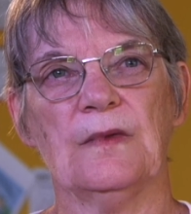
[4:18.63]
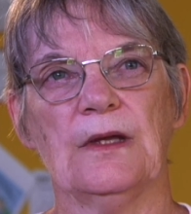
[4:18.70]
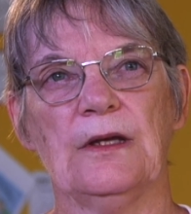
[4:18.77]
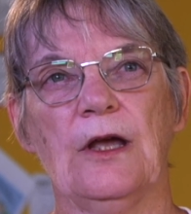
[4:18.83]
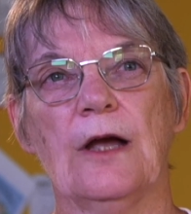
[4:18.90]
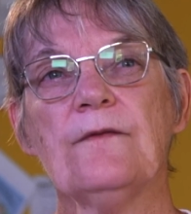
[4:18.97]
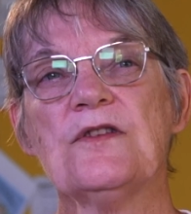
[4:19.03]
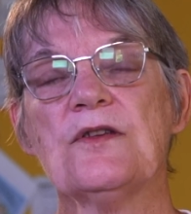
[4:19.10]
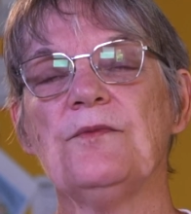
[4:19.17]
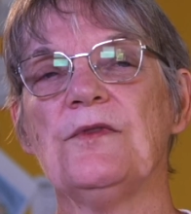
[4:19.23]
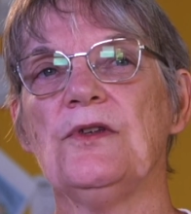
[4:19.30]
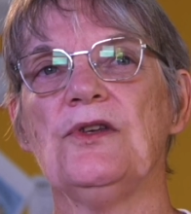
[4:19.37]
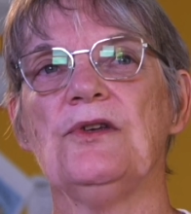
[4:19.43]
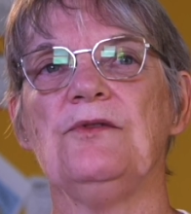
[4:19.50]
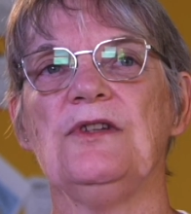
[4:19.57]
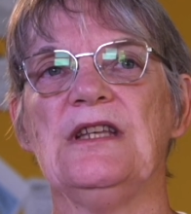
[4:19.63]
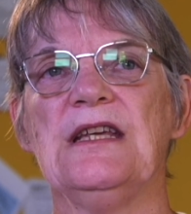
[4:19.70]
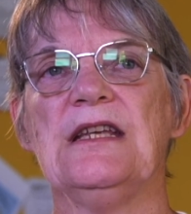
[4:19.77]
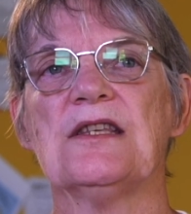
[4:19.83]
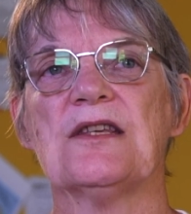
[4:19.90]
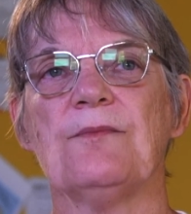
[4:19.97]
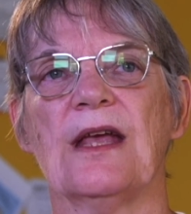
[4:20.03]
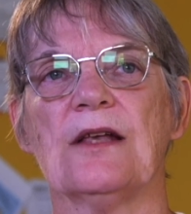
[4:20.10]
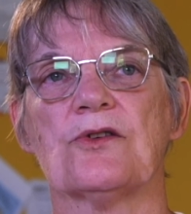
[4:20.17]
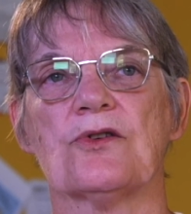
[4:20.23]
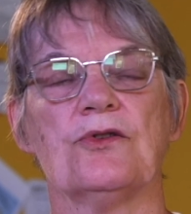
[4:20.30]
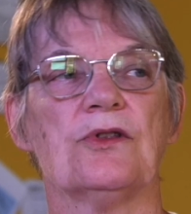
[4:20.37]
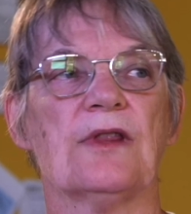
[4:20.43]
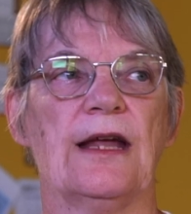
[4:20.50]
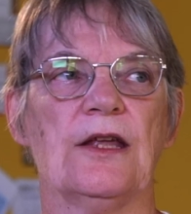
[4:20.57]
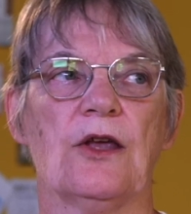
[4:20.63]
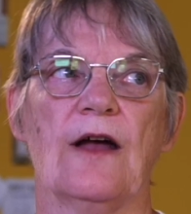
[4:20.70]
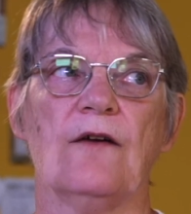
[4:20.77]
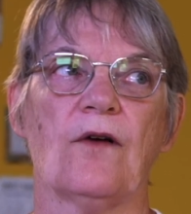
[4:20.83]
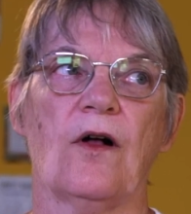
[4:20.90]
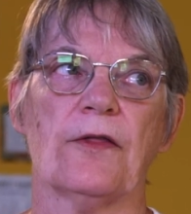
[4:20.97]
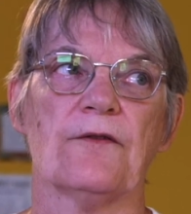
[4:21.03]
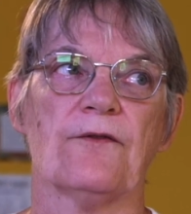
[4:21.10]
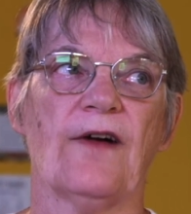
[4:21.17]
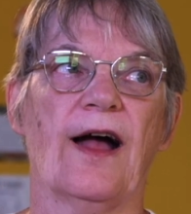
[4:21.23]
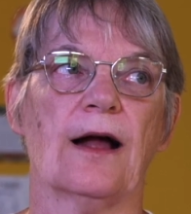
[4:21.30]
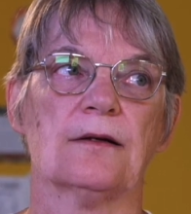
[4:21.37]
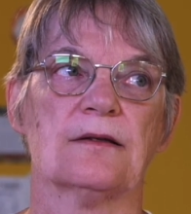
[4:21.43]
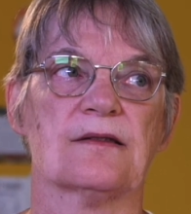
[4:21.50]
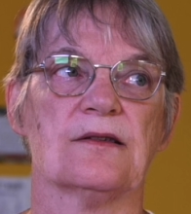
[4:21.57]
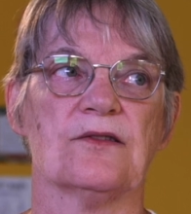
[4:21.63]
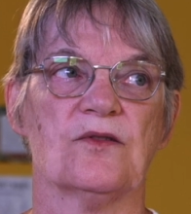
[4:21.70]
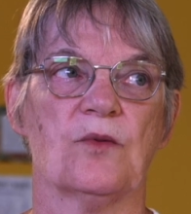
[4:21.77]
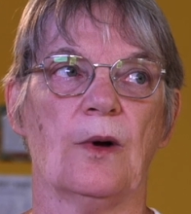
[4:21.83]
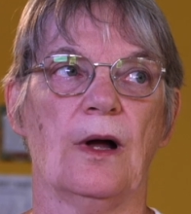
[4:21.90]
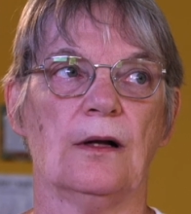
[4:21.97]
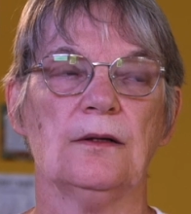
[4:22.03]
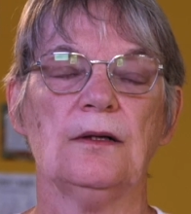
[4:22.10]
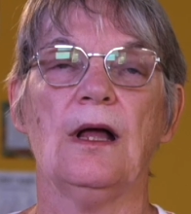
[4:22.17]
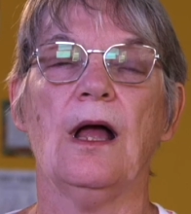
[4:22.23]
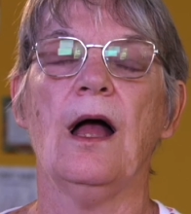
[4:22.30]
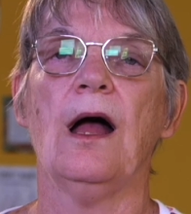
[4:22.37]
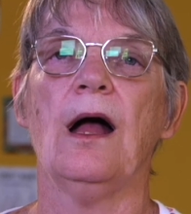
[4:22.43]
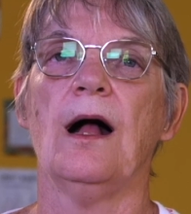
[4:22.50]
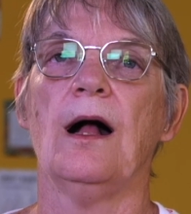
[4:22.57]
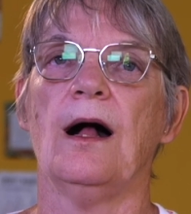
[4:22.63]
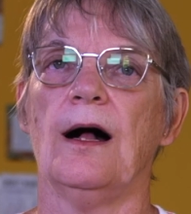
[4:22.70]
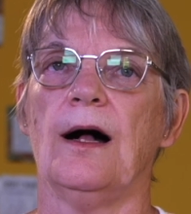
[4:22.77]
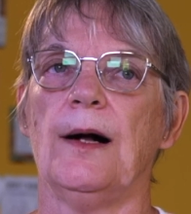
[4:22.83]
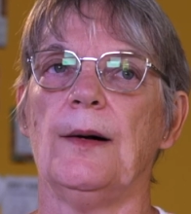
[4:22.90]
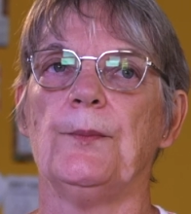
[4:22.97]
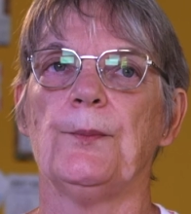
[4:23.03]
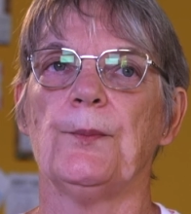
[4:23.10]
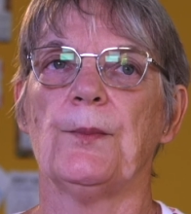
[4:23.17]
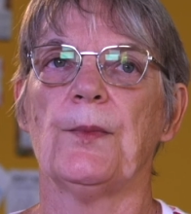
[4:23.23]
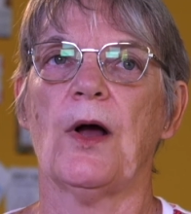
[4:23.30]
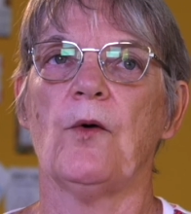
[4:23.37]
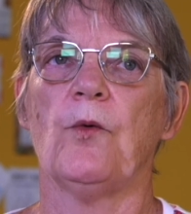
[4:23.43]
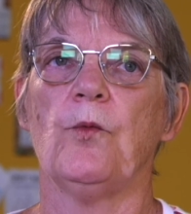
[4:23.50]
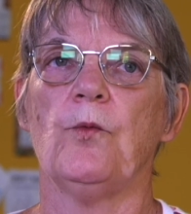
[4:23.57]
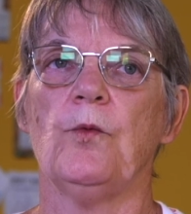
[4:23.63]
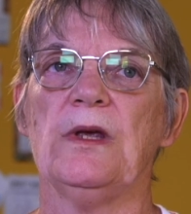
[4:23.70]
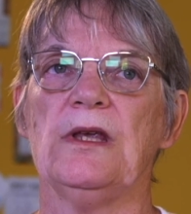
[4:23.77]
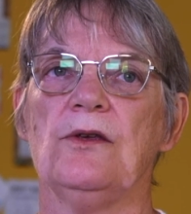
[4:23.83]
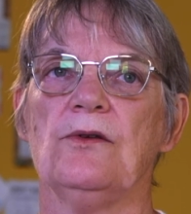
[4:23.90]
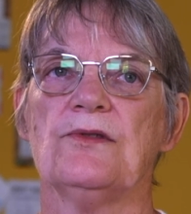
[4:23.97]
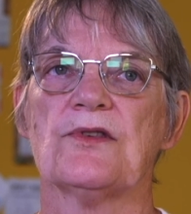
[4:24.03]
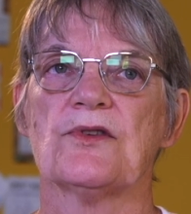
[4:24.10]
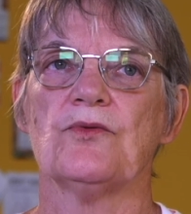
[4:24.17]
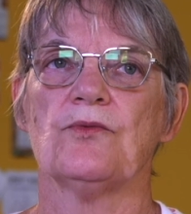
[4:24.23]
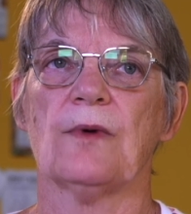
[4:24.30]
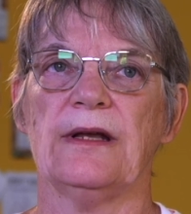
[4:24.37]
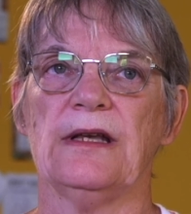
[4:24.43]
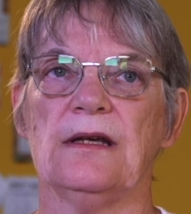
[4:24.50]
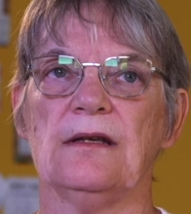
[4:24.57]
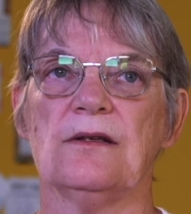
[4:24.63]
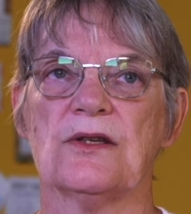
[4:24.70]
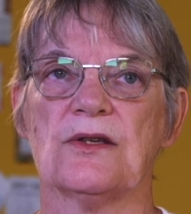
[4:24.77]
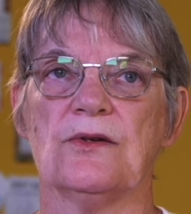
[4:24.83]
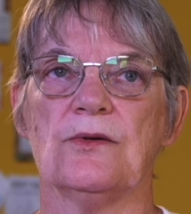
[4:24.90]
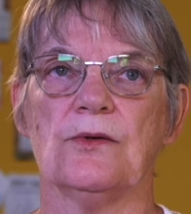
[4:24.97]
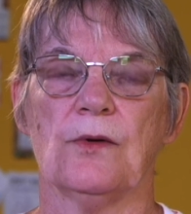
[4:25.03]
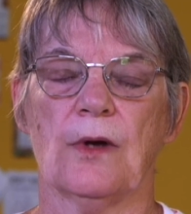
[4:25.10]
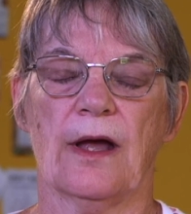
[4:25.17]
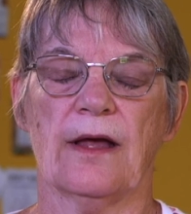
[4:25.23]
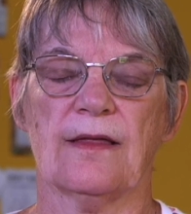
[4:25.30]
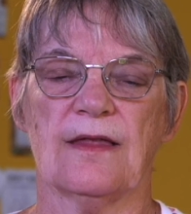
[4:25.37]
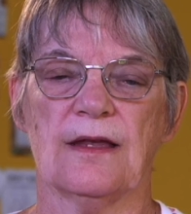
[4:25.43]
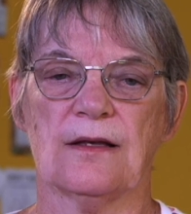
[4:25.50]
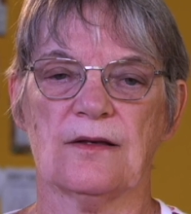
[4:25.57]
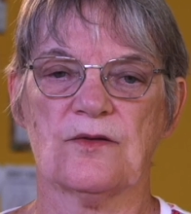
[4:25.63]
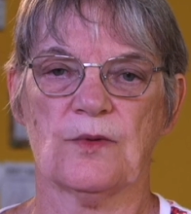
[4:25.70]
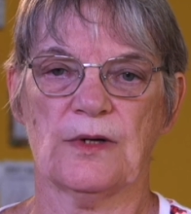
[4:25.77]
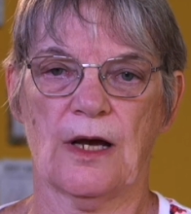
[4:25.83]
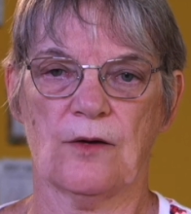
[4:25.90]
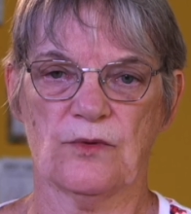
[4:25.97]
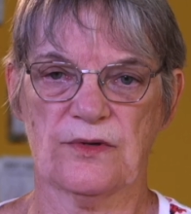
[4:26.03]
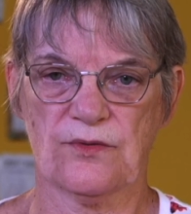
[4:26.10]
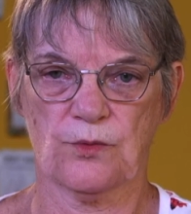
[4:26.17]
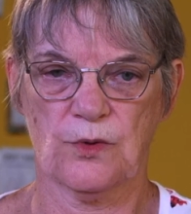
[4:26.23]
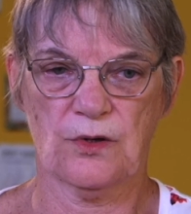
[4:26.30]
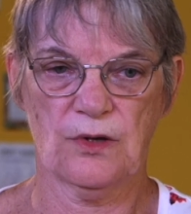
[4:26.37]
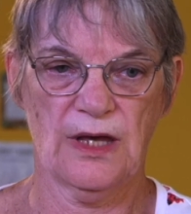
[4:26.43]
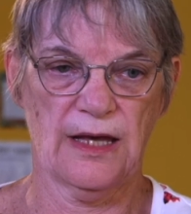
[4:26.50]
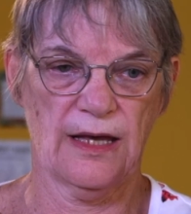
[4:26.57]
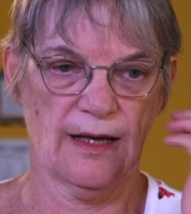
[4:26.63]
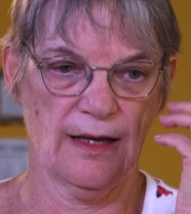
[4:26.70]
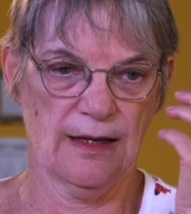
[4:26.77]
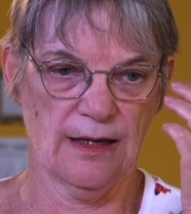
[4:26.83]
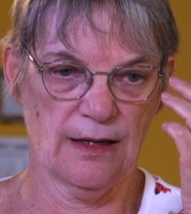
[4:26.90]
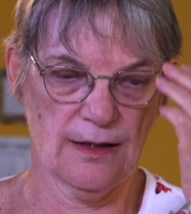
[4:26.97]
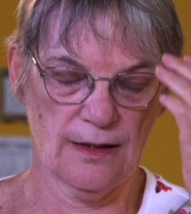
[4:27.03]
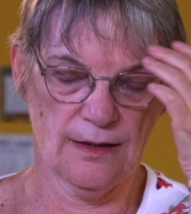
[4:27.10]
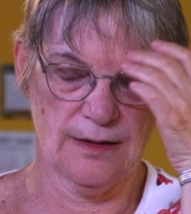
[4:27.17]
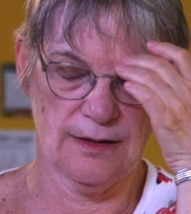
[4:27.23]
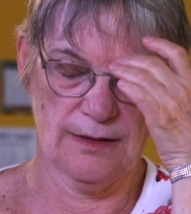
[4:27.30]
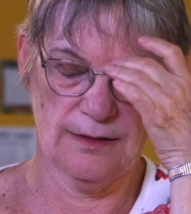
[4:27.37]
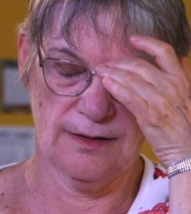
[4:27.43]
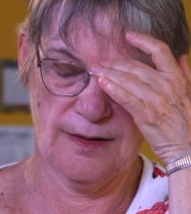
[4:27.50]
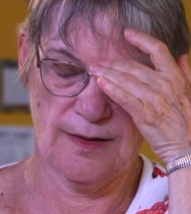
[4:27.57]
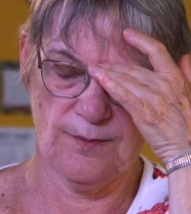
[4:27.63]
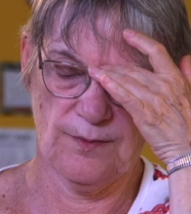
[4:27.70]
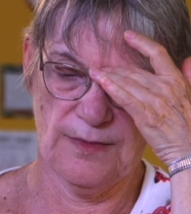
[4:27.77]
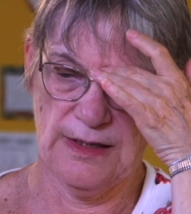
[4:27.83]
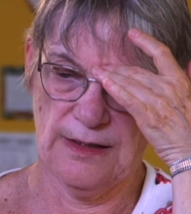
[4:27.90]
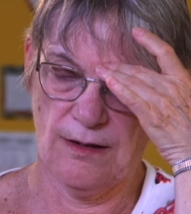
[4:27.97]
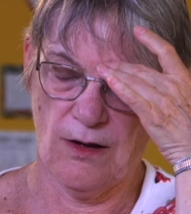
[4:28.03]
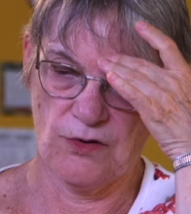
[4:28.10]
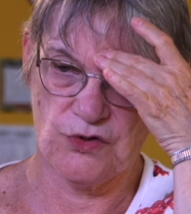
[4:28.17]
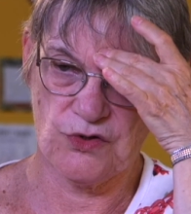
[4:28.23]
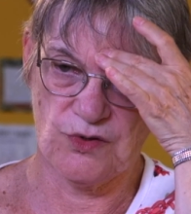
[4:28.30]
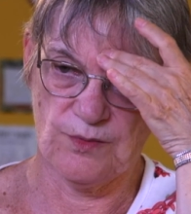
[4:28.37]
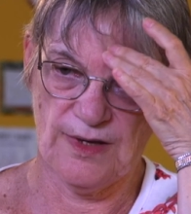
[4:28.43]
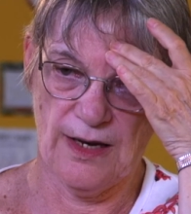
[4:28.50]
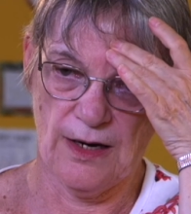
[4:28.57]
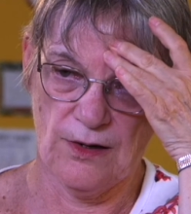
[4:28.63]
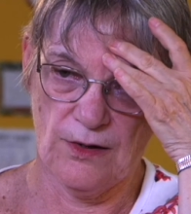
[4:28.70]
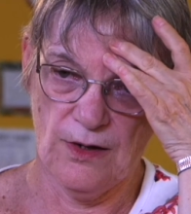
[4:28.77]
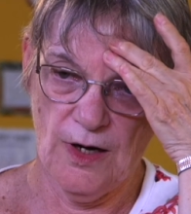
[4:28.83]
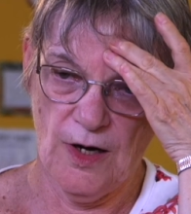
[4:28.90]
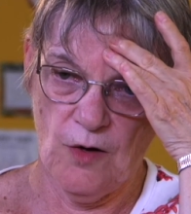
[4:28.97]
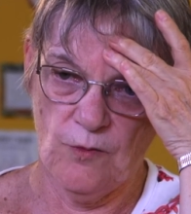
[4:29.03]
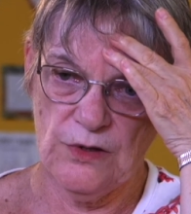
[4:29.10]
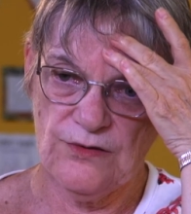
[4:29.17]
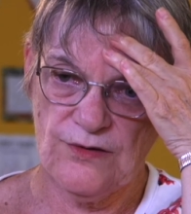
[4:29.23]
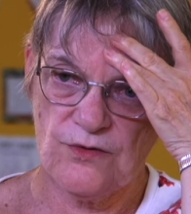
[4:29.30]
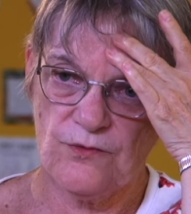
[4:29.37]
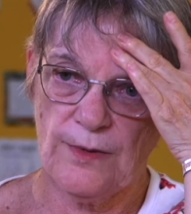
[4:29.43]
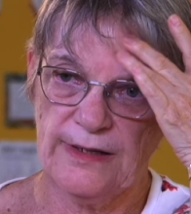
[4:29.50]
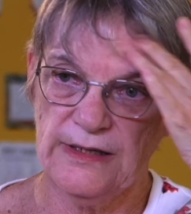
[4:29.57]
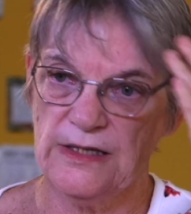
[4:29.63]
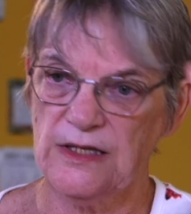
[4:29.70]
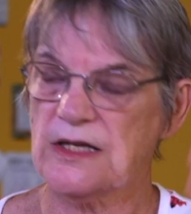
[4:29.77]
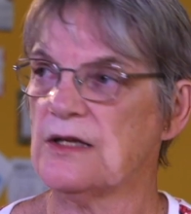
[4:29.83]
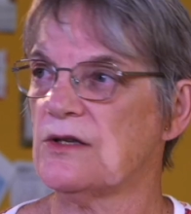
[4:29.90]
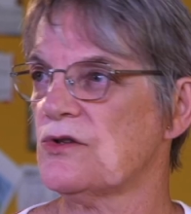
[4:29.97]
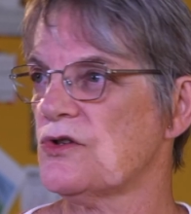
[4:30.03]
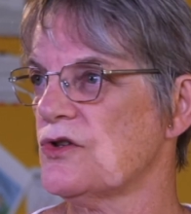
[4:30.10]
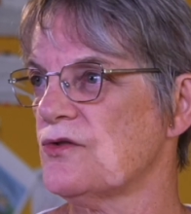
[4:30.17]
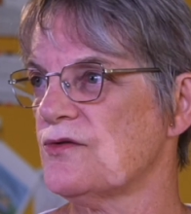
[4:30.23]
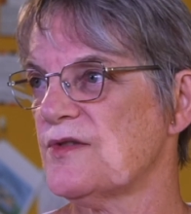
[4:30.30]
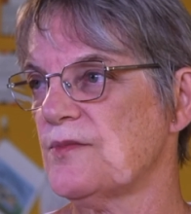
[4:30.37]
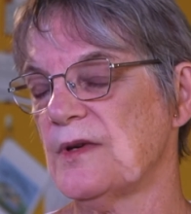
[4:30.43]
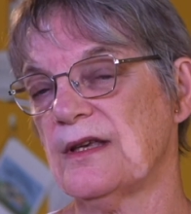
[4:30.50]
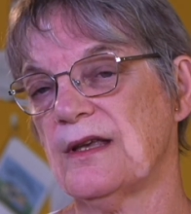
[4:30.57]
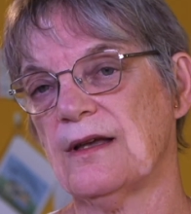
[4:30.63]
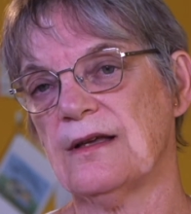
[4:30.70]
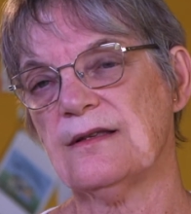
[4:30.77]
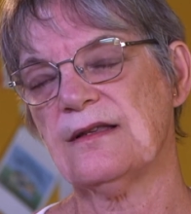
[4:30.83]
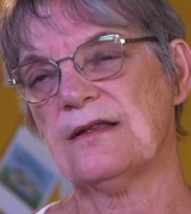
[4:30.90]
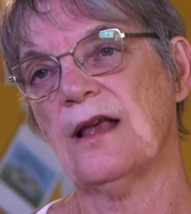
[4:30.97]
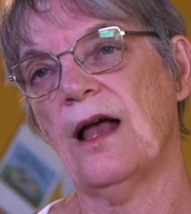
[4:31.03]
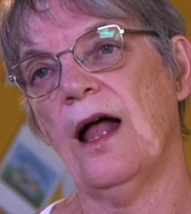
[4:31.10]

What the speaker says: You need to make sure that you have all the facts as well. We used to run into things when I was working in long-term care. We used to run into issues because